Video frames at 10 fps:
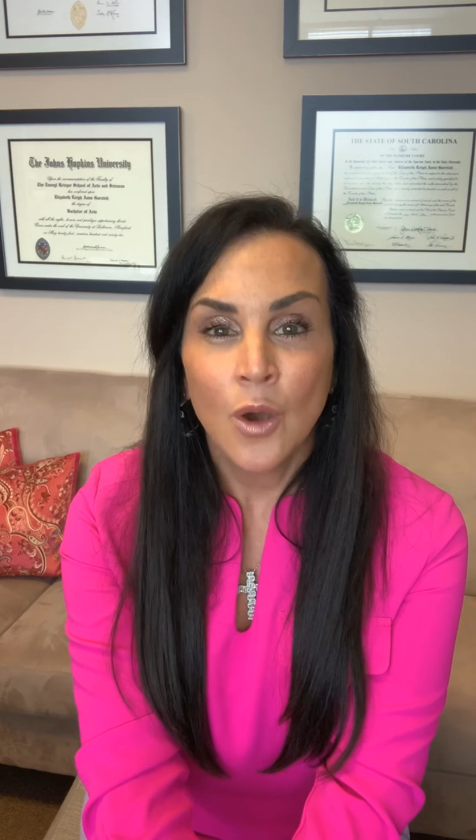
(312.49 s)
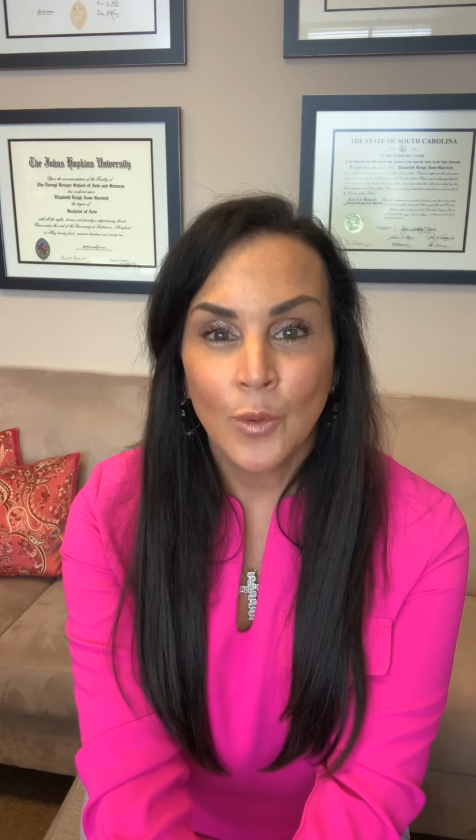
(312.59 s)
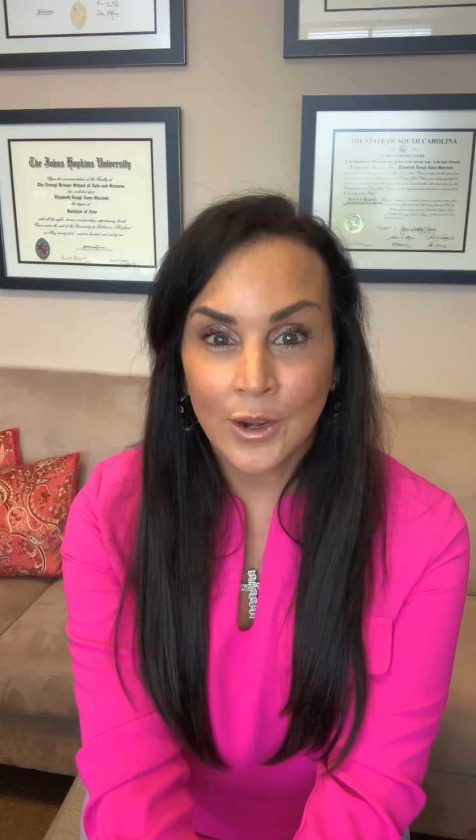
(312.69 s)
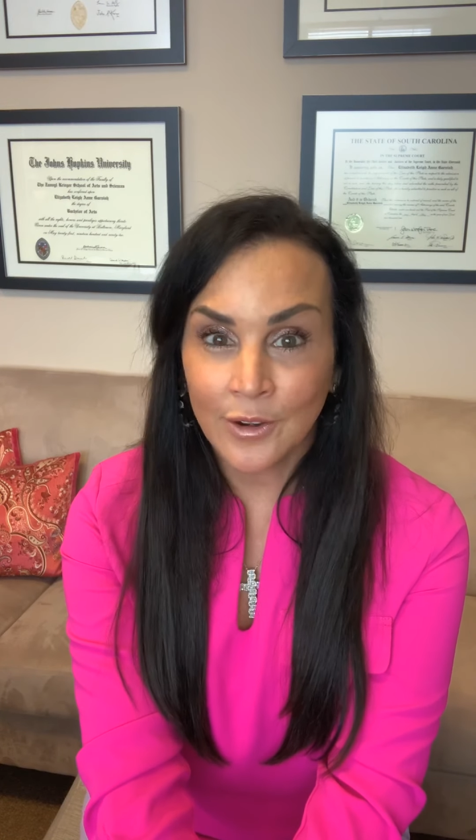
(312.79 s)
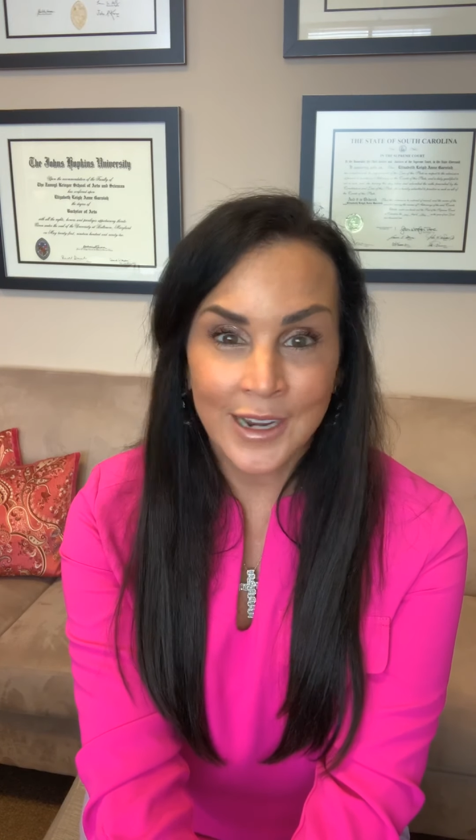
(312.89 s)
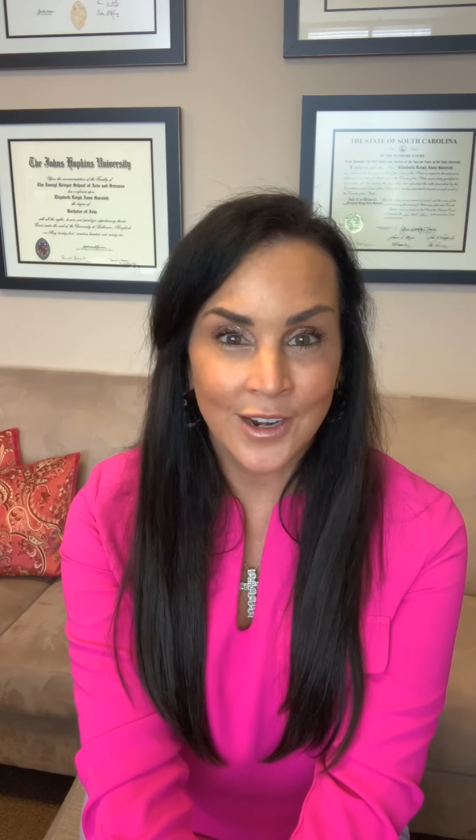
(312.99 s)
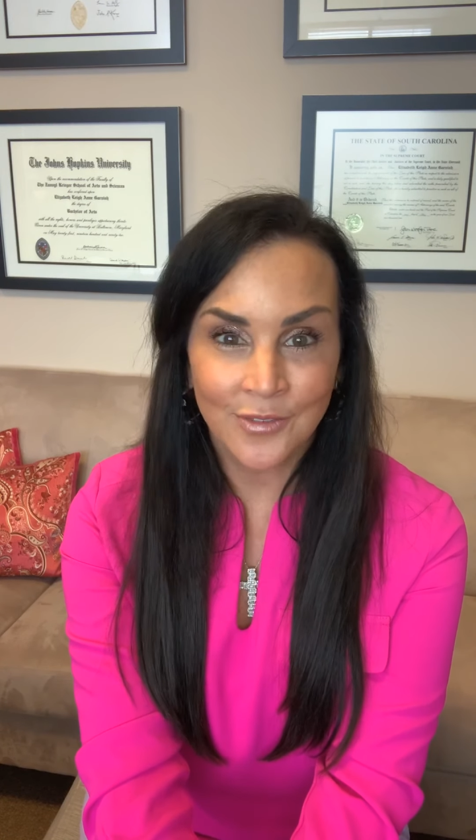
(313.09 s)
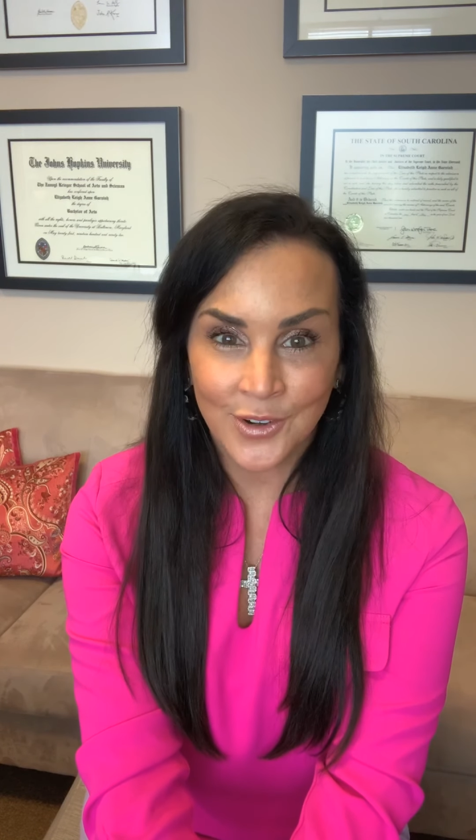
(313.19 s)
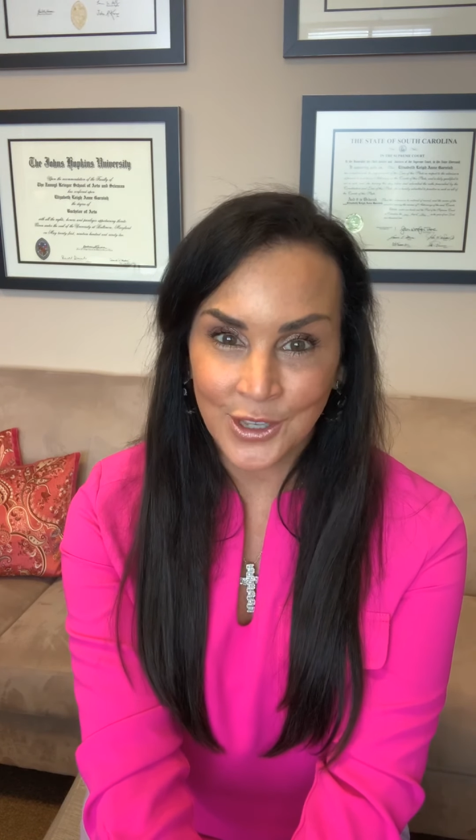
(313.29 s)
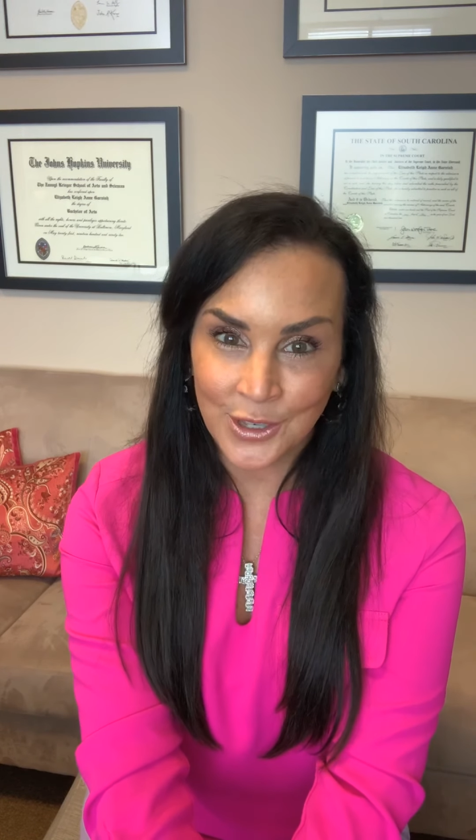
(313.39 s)
We are here
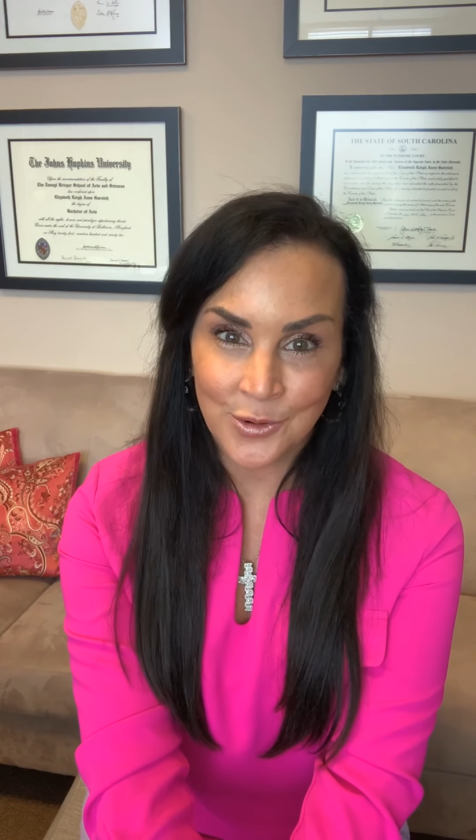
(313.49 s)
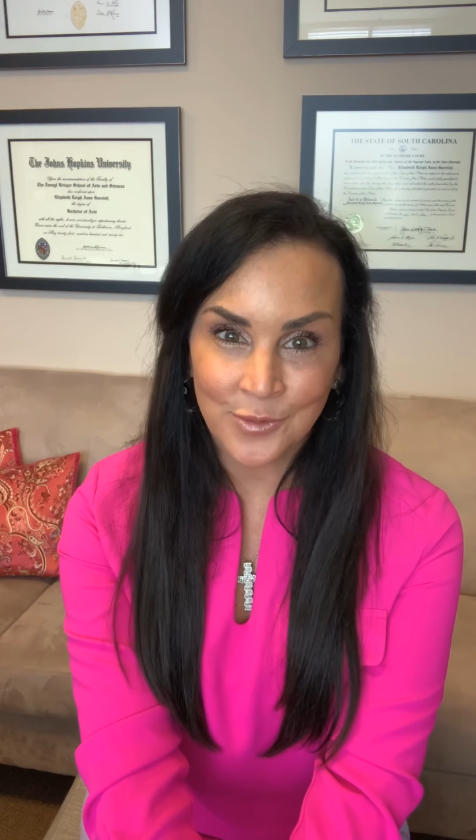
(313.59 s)
for you.